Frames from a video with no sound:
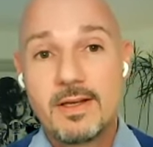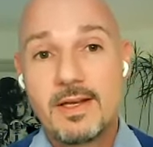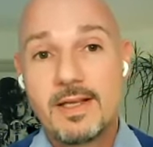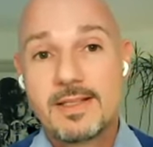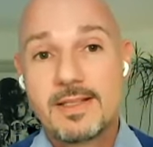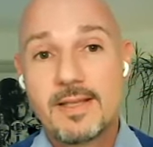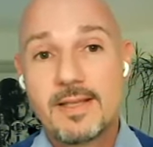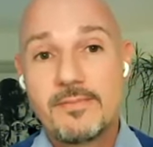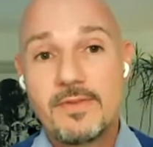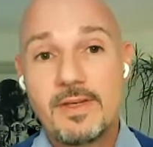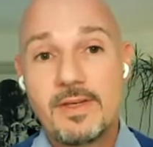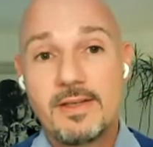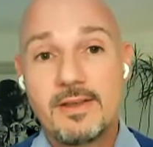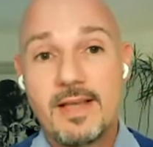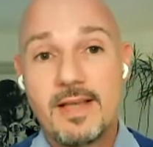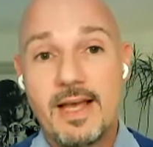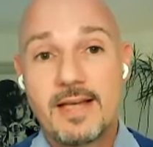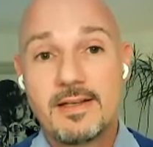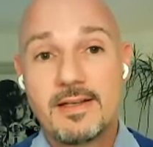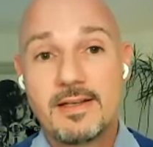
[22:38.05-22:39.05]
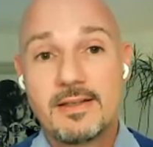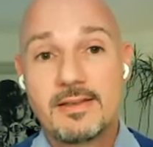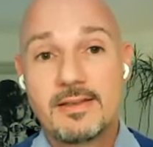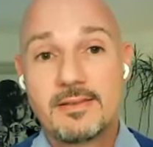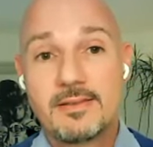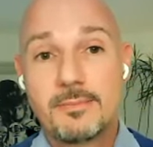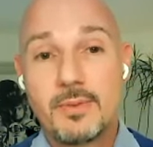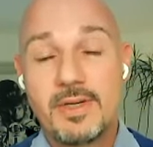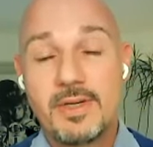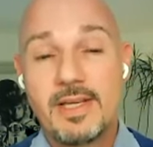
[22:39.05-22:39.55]
It's something that
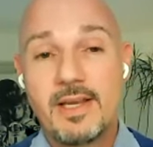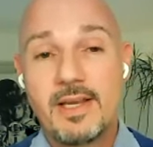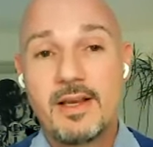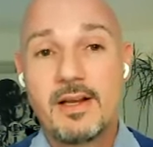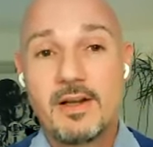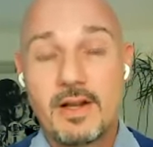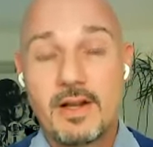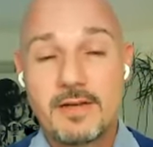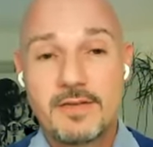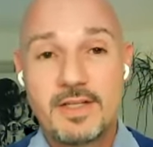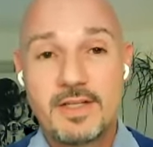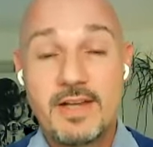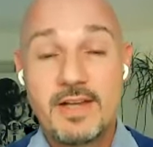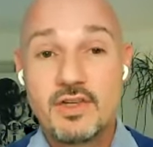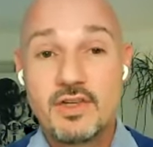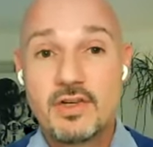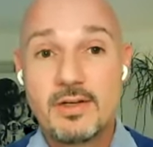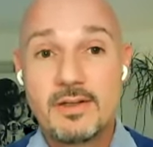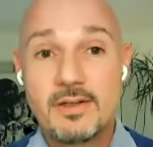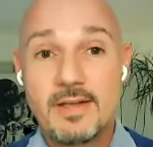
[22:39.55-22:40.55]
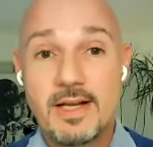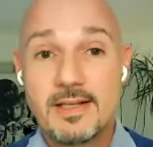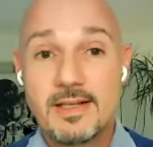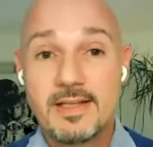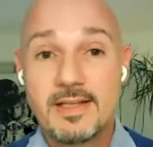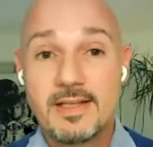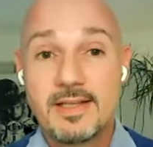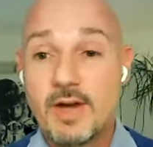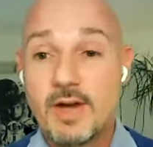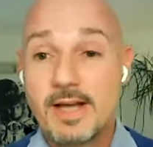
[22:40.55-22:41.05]
is bringing a lot of attention, that
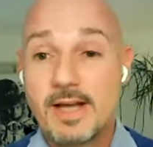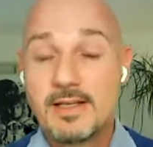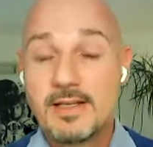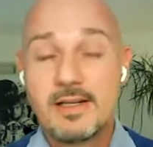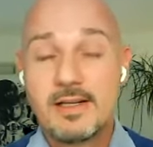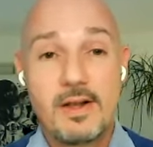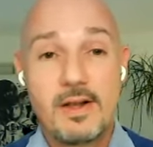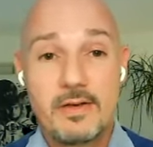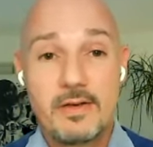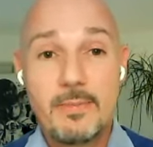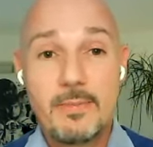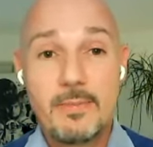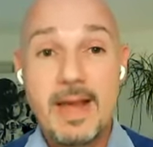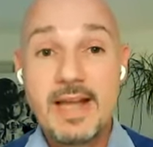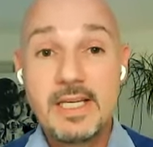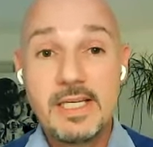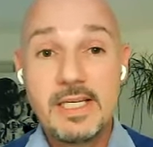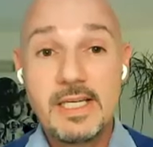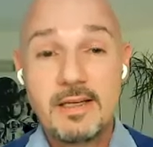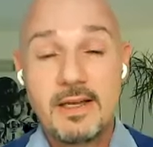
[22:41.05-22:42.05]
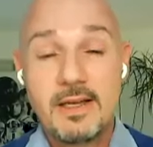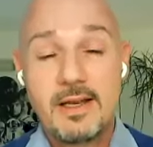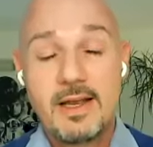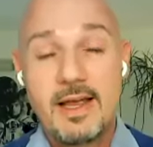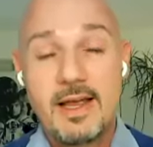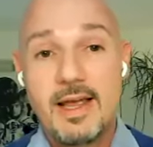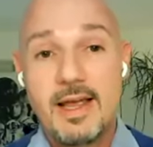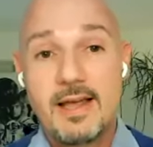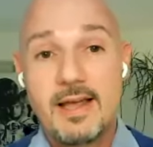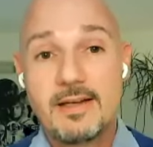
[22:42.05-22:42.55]
is attracting a lot of money,
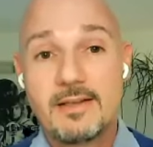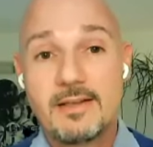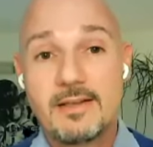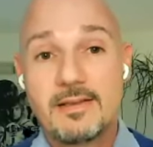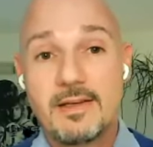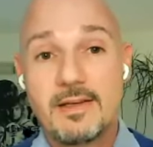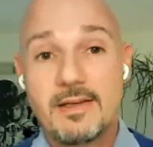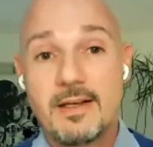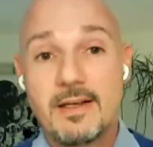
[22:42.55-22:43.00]
and